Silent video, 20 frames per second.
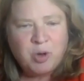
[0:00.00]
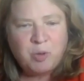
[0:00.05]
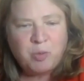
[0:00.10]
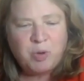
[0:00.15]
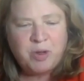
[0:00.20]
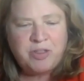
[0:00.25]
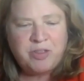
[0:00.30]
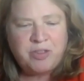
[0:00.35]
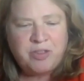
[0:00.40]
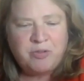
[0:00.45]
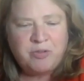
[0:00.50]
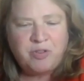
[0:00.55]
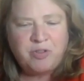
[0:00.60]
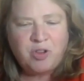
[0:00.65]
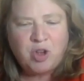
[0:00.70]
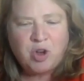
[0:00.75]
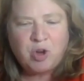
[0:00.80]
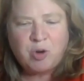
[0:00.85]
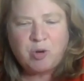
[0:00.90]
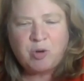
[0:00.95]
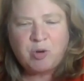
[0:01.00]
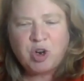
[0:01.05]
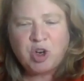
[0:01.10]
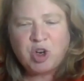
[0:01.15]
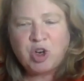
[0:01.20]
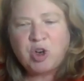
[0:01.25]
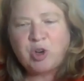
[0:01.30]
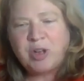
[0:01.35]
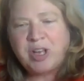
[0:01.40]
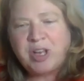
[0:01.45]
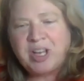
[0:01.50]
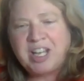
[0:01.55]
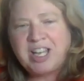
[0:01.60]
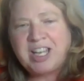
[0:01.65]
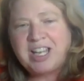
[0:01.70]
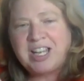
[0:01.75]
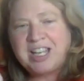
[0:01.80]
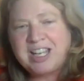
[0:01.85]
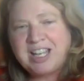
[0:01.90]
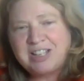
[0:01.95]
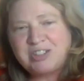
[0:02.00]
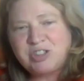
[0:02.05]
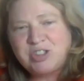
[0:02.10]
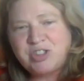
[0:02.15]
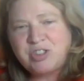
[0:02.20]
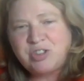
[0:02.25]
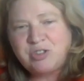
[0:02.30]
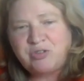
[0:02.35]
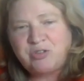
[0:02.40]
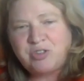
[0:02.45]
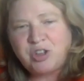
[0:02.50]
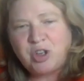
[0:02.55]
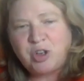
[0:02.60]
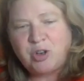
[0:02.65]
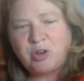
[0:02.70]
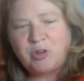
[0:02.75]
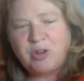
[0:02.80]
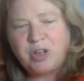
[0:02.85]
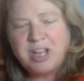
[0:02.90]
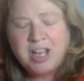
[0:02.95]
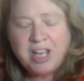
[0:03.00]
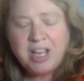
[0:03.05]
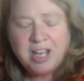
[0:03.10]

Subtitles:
with the flow or going against the flow.